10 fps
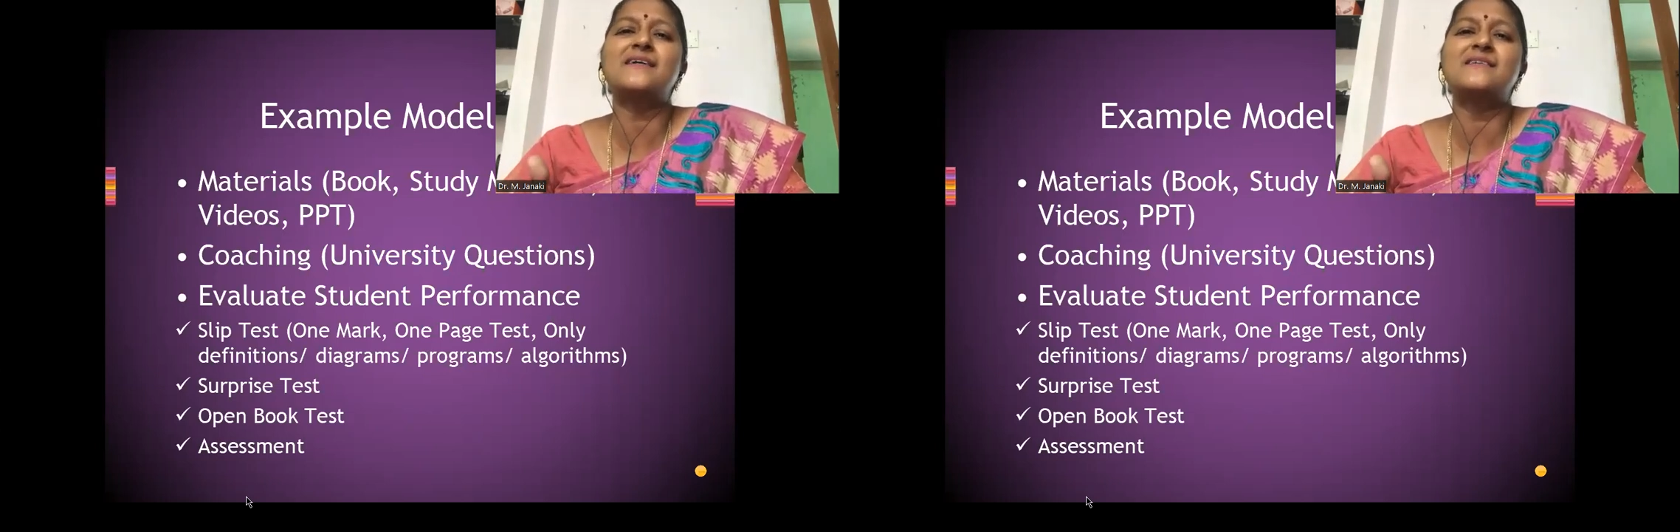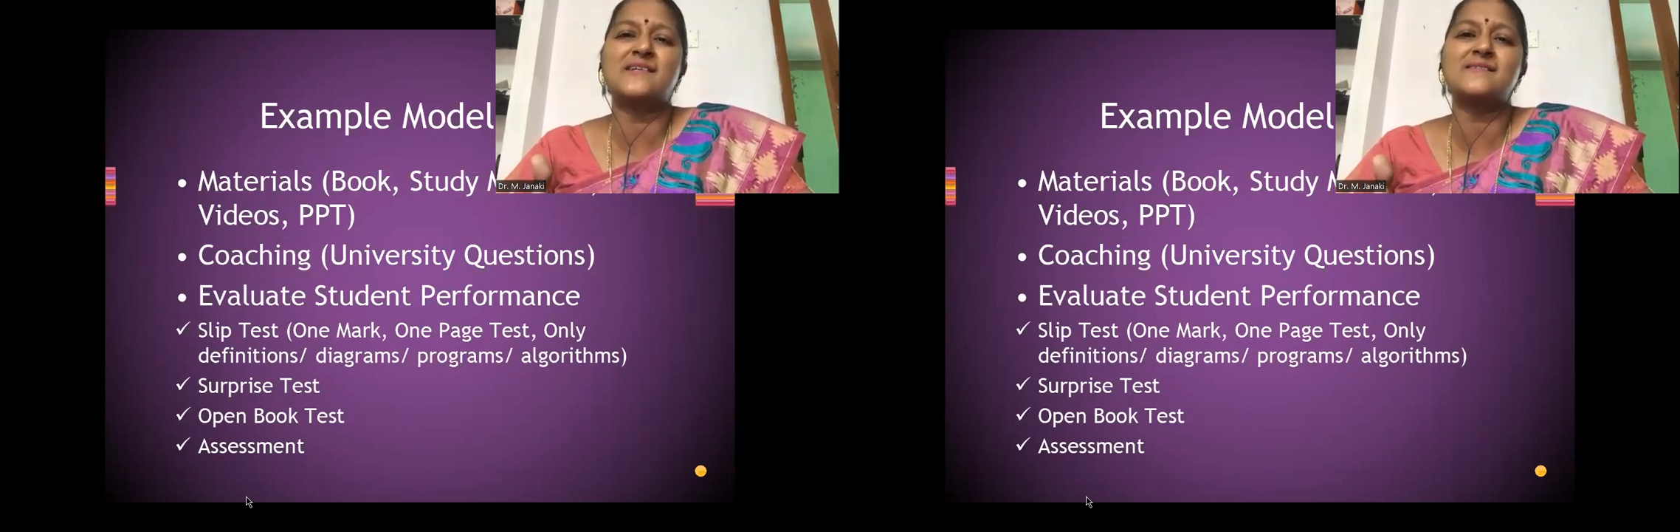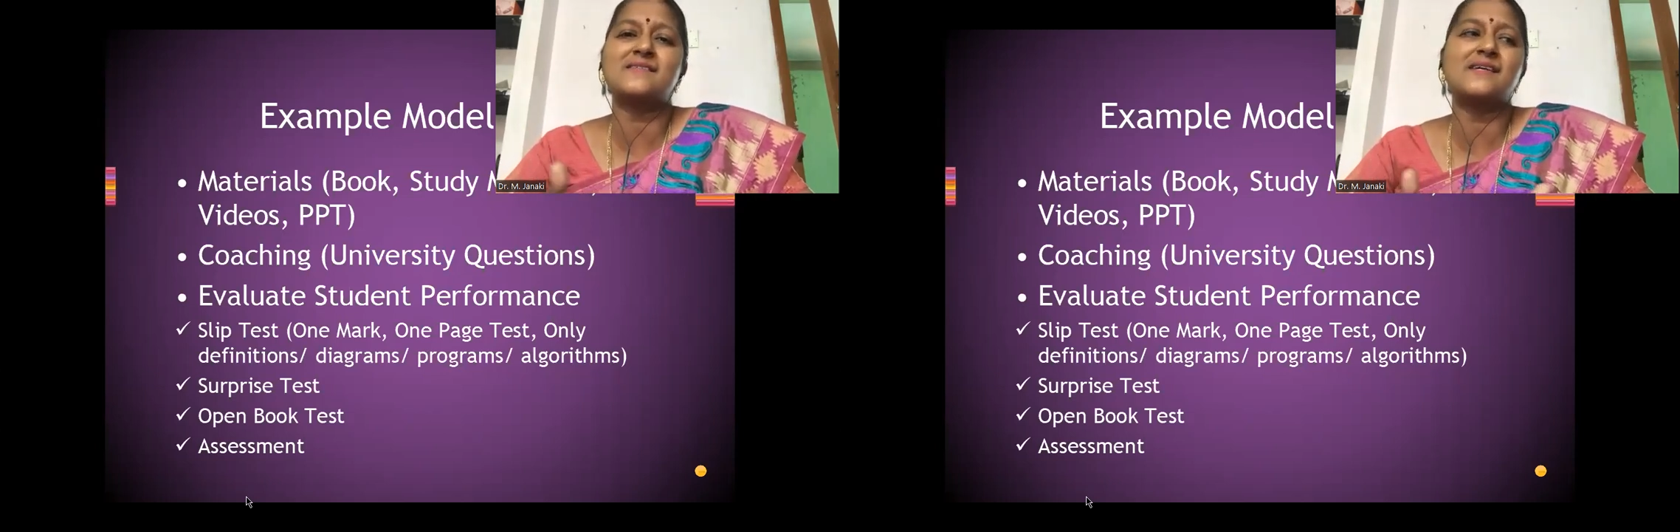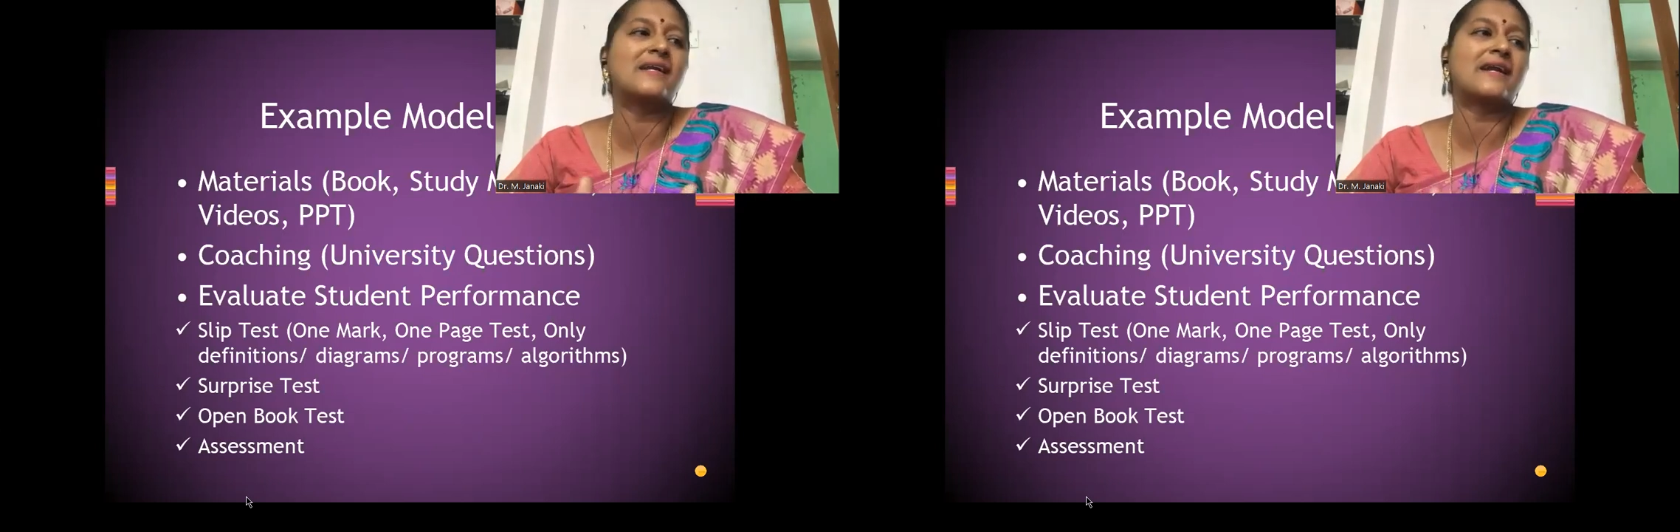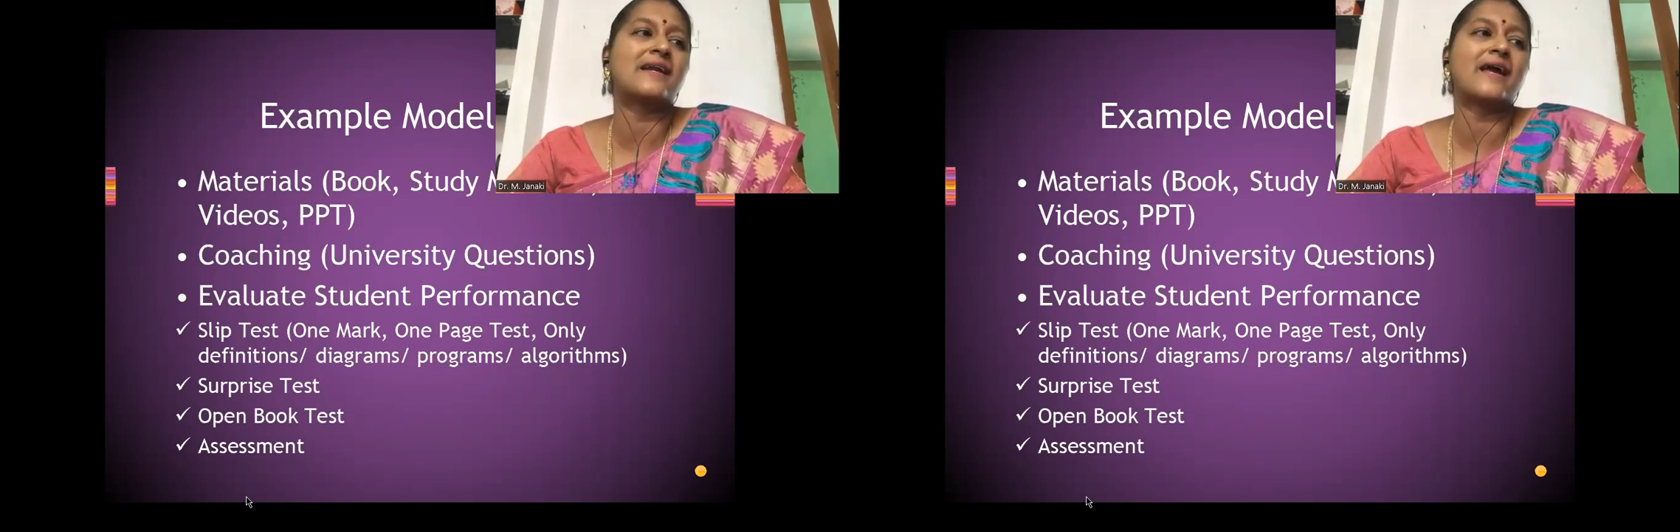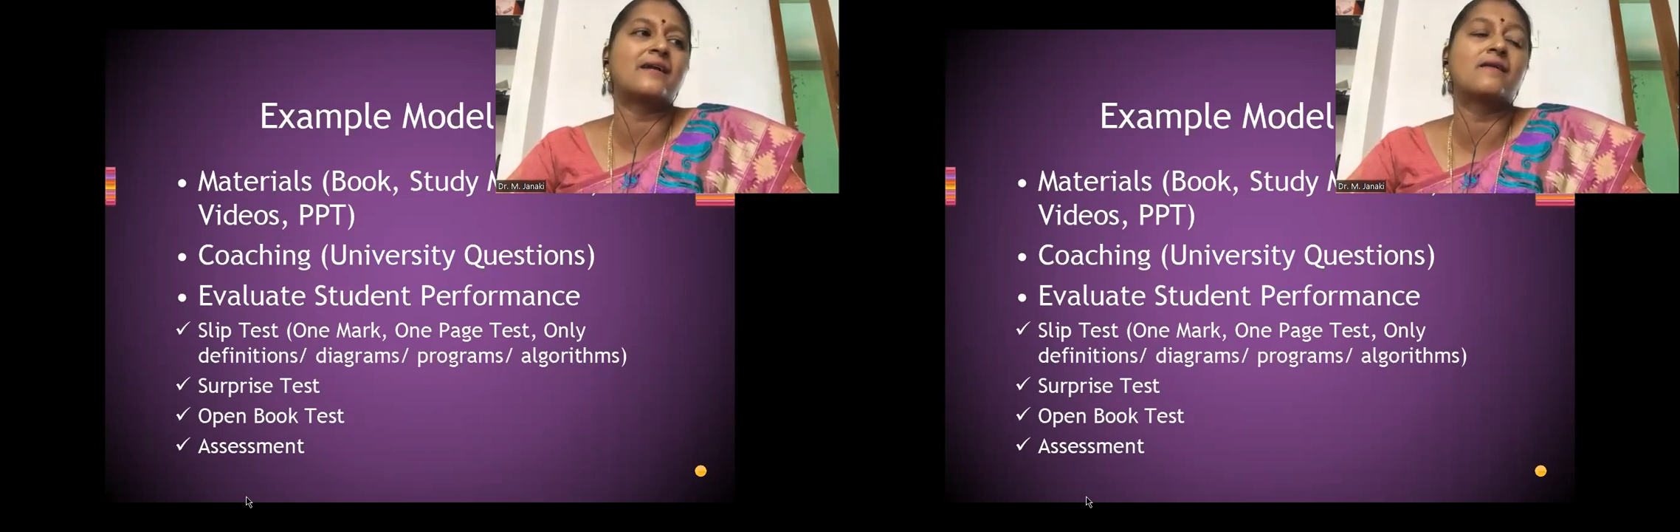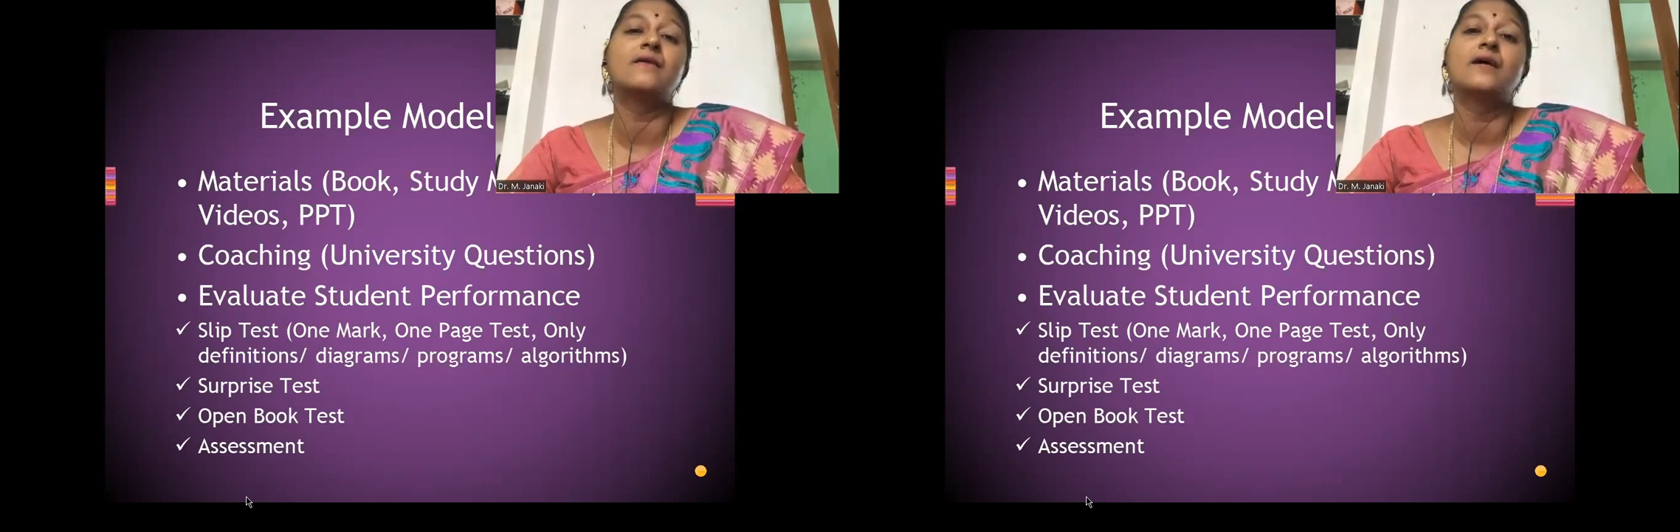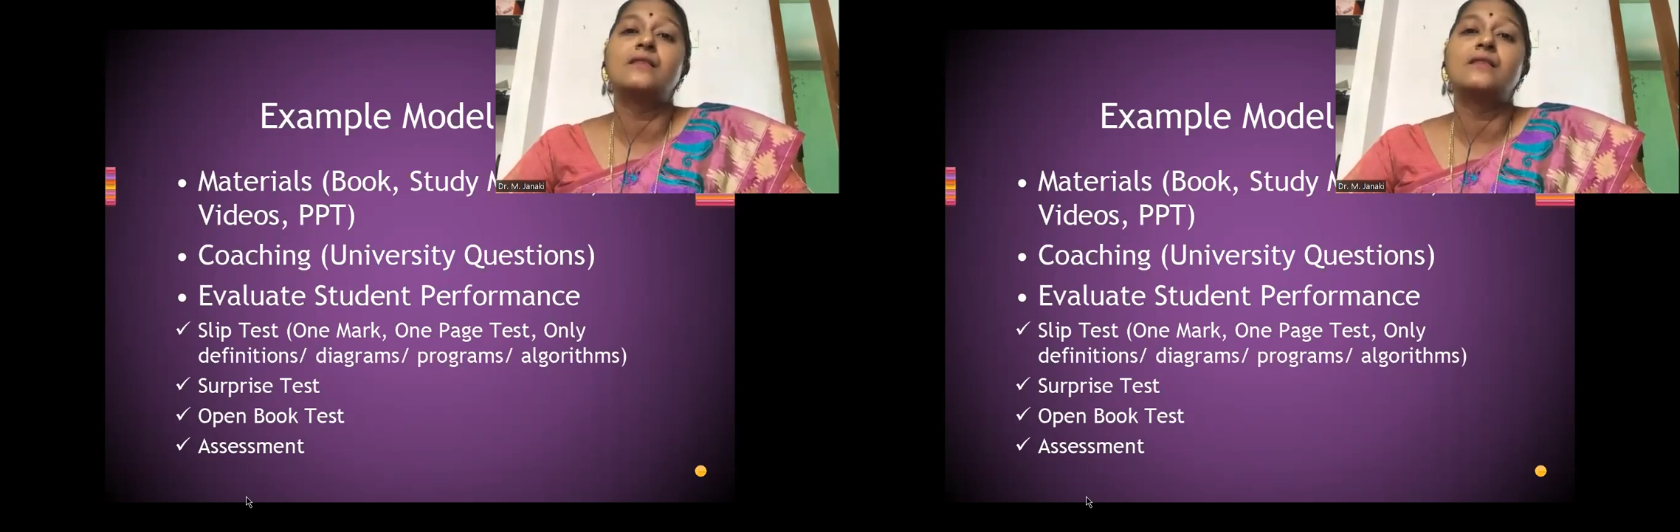interesting and attractive.